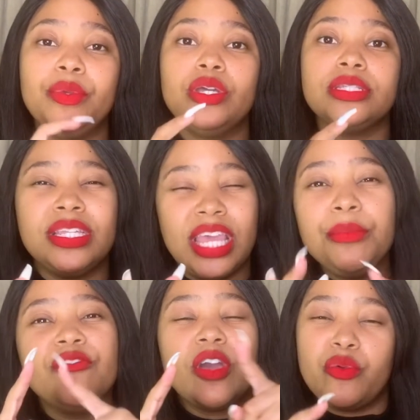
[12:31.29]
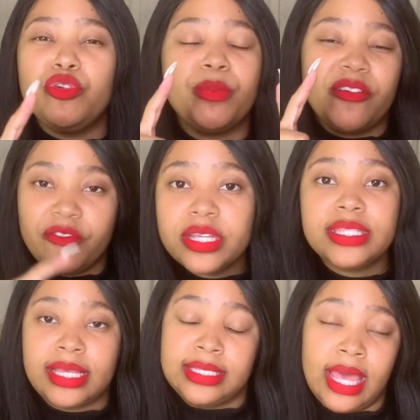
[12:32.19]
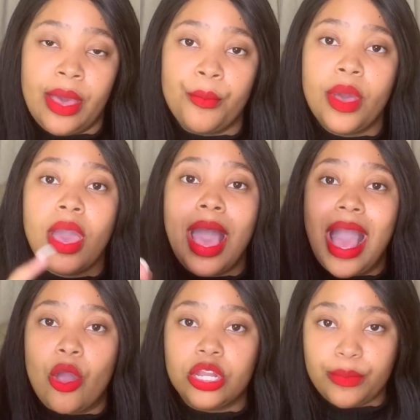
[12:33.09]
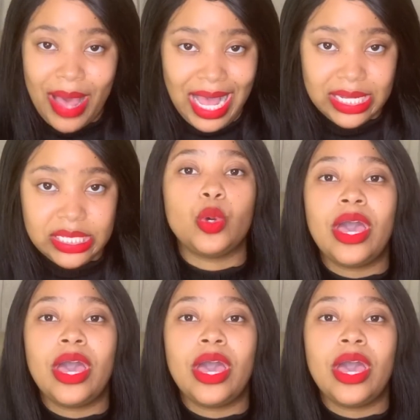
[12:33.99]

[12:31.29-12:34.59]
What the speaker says: because the day before I wrote my first exam, I got mugged.